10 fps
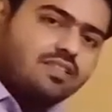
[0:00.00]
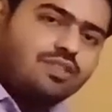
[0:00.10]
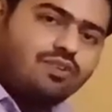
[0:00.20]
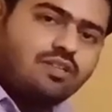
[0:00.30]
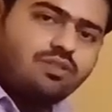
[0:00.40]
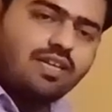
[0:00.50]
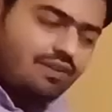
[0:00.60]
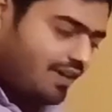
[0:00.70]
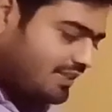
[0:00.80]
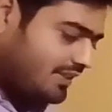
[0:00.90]

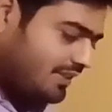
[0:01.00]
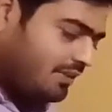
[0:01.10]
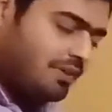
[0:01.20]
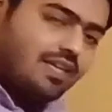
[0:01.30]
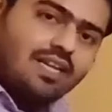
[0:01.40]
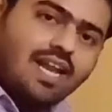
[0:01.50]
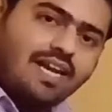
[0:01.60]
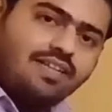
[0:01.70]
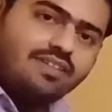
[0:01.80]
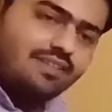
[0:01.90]
is nothing but
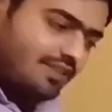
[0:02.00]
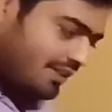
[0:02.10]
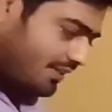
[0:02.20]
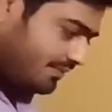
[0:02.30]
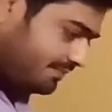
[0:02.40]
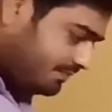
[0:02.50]
light year.